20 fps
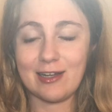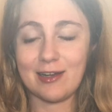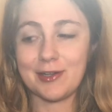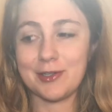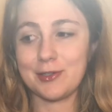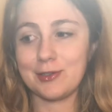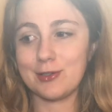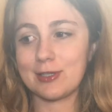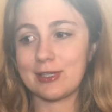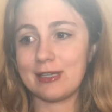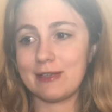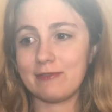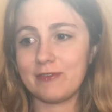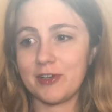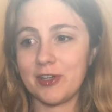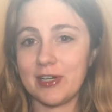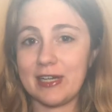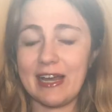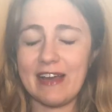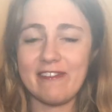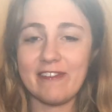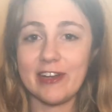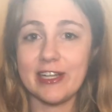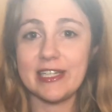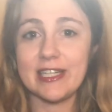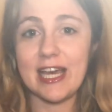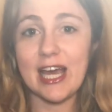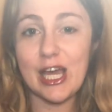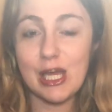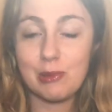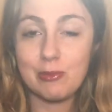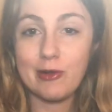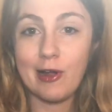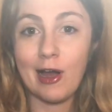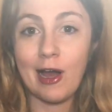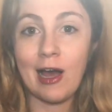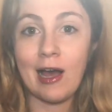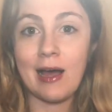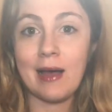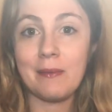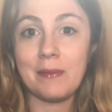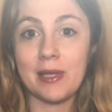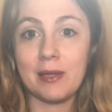Are you looking for an everyday bra?